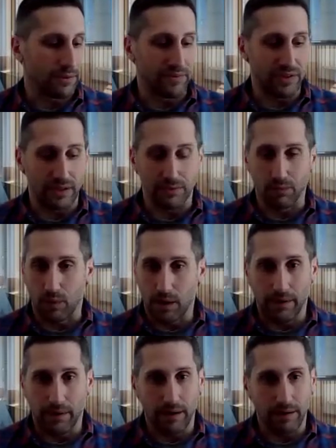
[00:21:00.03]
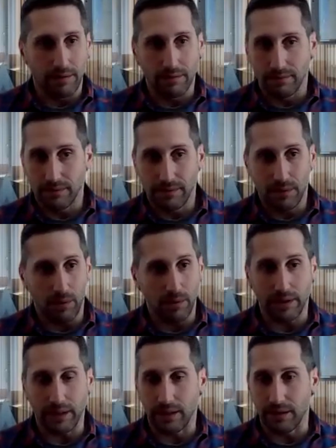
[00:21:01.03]
So we've seen Walmart
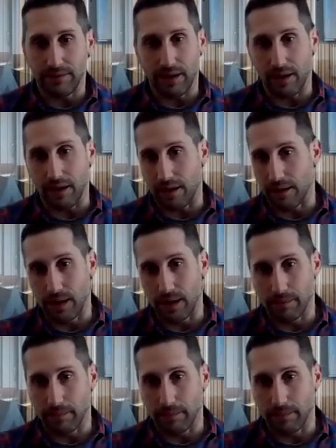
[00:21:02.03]
totally innovate and